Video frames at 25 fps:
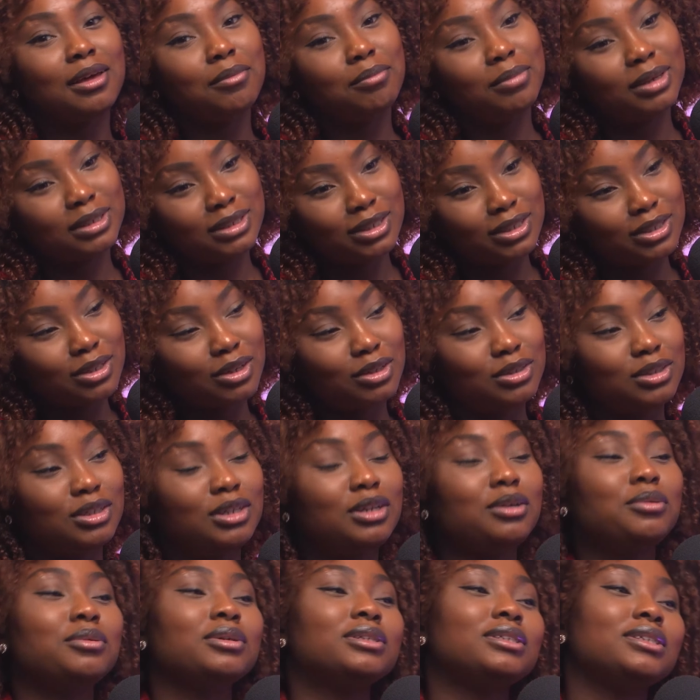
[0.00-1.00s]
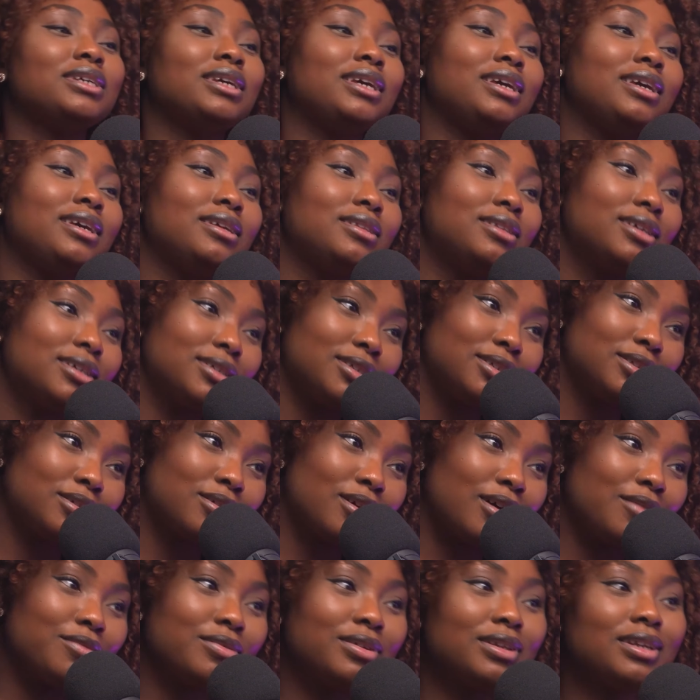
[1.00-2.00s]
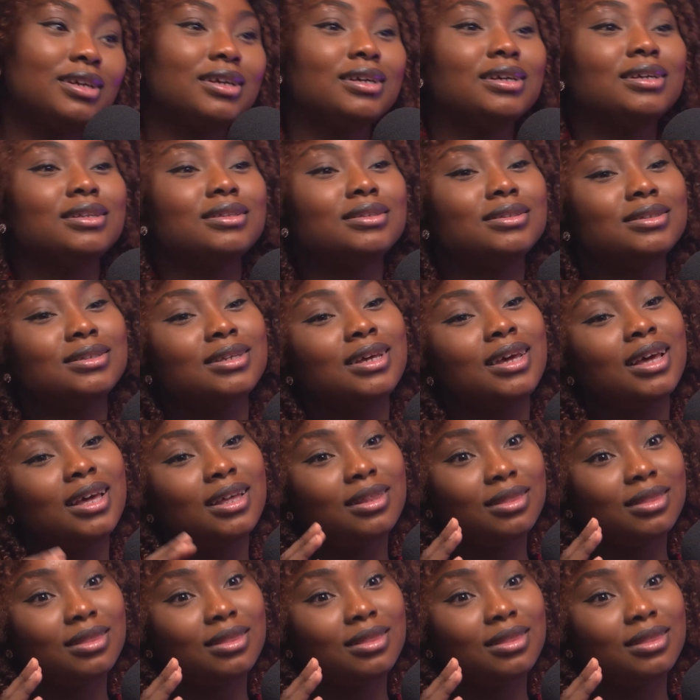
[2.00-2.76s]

business continuity, this is governance,